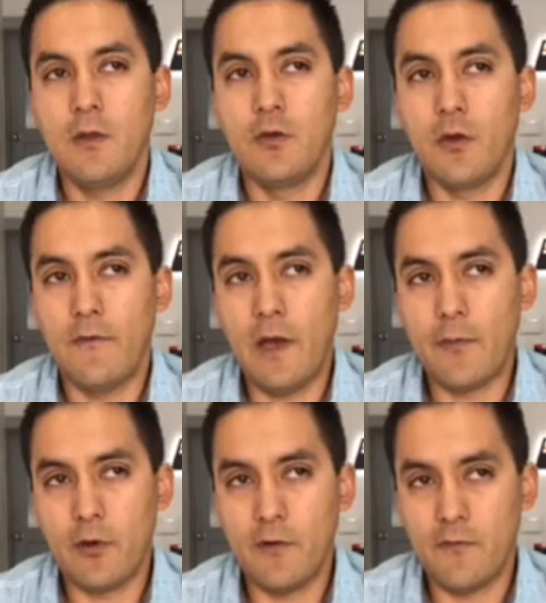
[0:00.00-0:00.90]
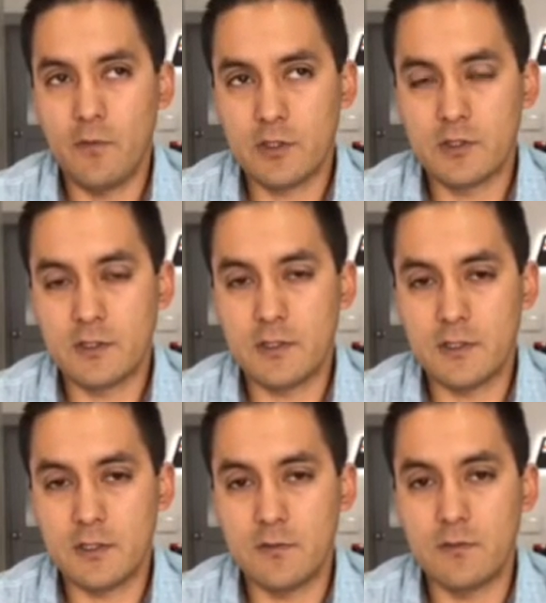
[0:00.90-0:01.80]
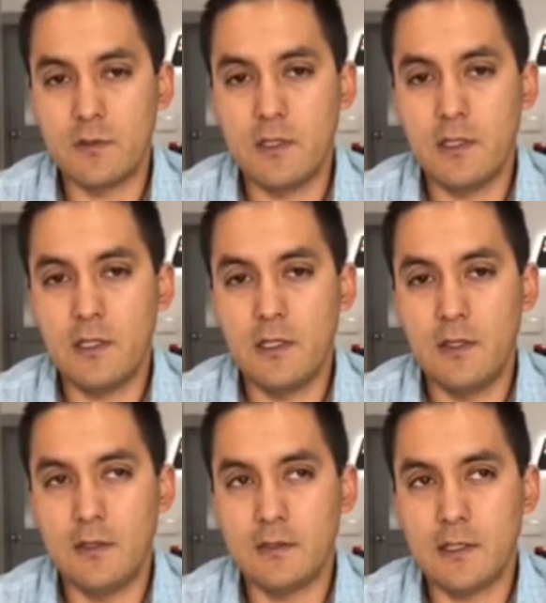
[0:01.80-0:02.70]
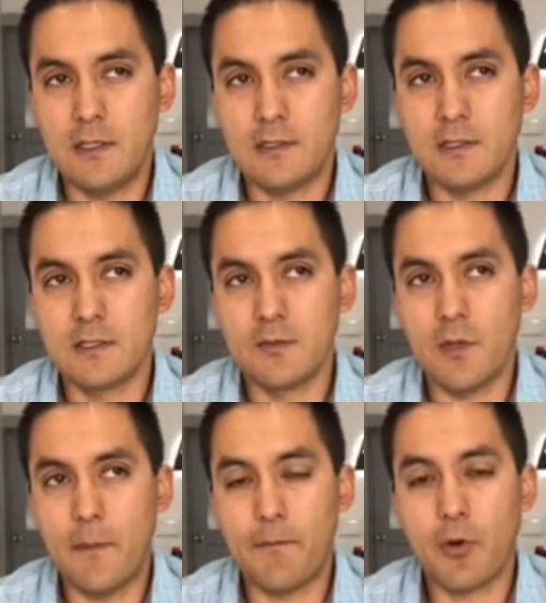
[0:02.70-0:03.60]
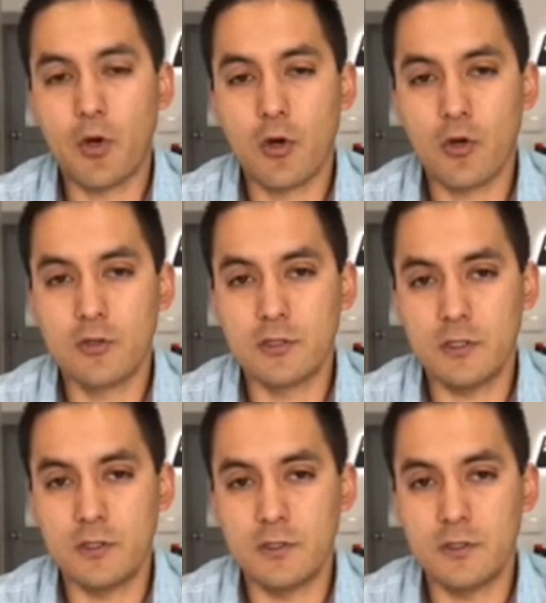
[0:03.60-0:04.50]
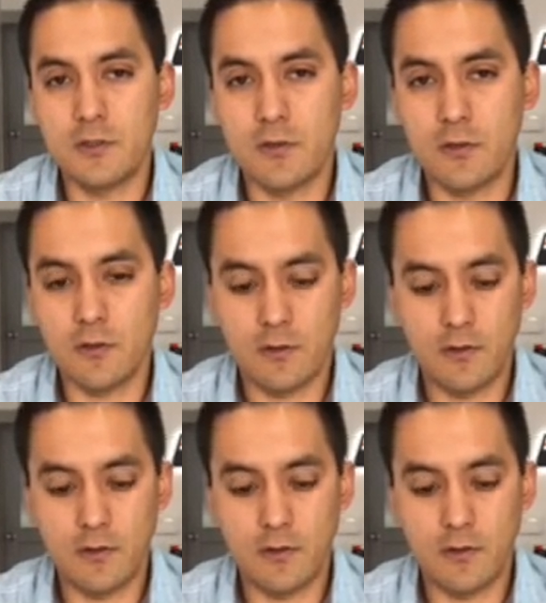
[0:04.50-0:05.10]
Your evaporative emissions system is a system that purges your